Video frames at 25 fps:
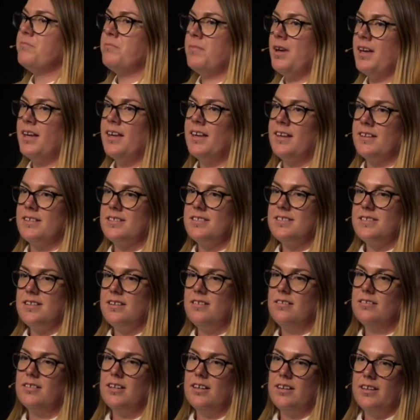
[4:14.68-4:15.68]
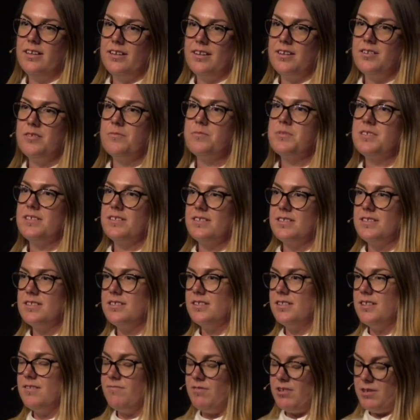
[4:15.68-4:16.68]
making a style guide helps us
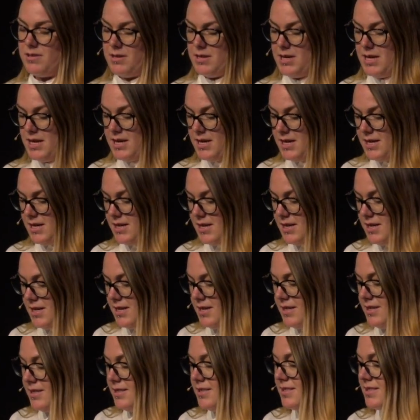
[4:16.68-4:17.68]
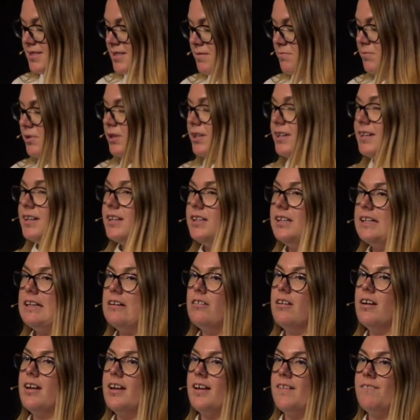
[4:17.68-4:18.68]
deliver simpler,
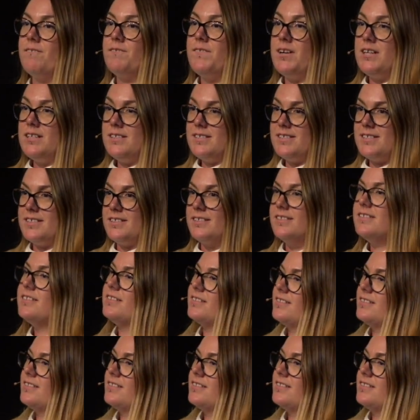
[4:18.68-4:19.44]
clearer and faster